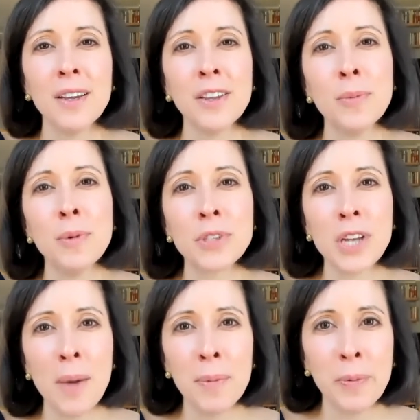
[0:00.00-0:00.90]
The most
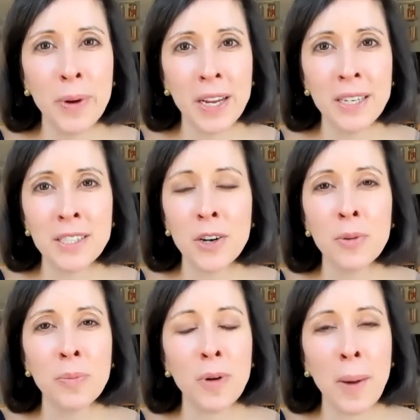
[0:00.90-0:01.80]
common way to
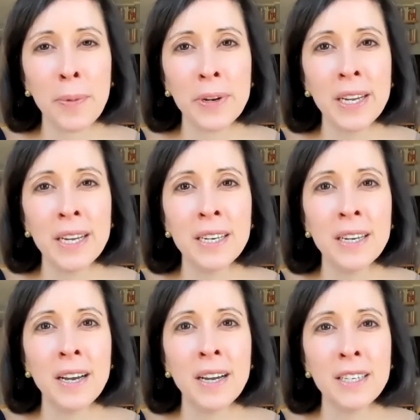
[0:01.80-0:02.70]
own property
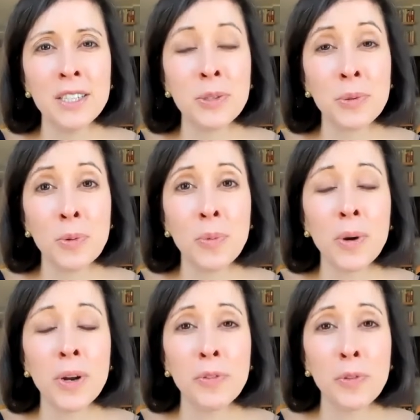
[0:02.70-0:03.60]
is through one
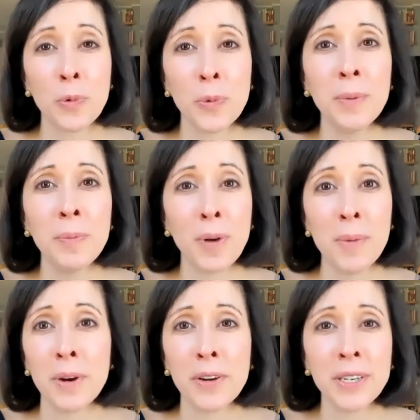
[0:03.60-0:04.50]
of 3
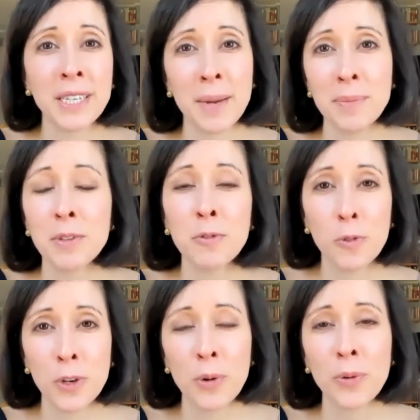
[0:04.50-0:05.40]
primary types of
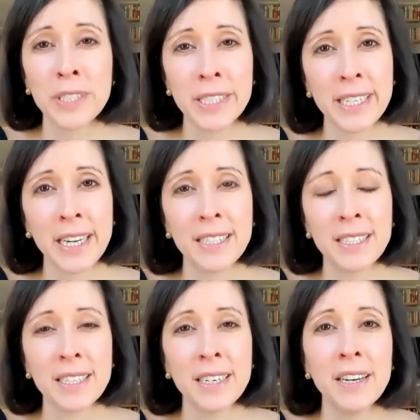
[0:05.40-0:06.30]
freehold
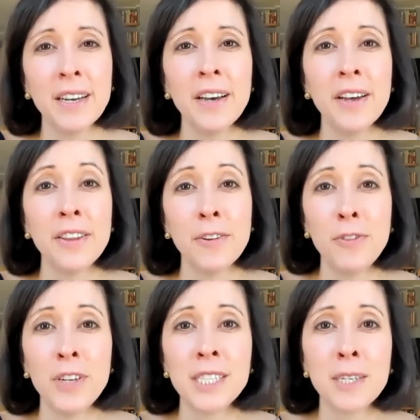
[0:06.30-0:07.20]
estates: the
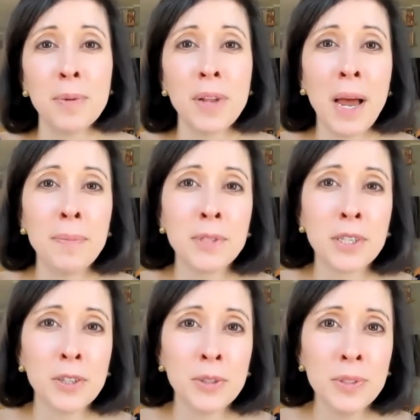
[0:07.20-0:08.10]
fee simple
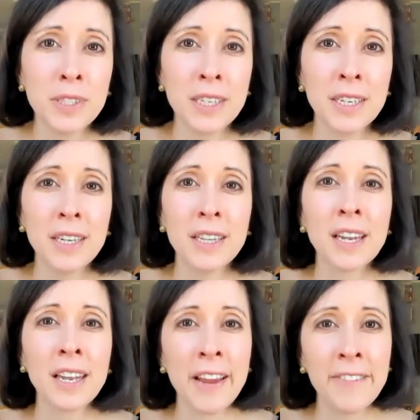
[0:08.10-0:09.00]
absolute, the
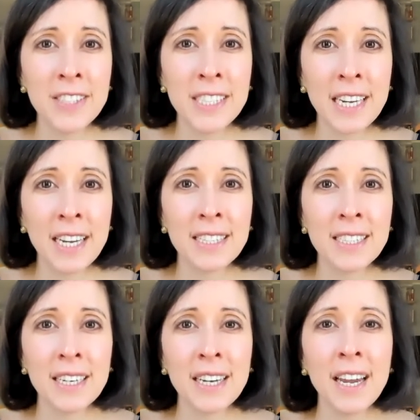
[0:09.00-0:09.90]
life estate,
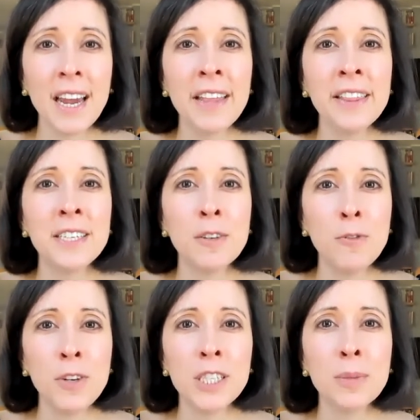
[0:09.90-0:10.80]
and the
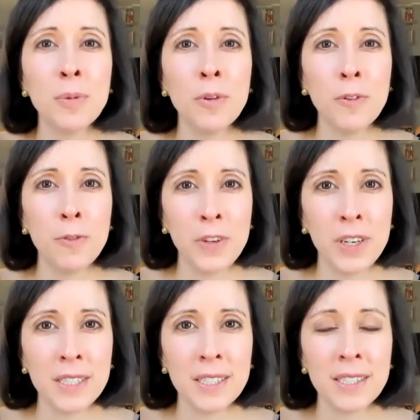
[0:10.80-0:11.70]
defeasible
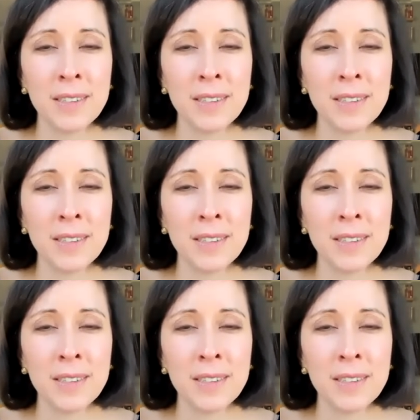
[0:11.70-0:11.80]
fees.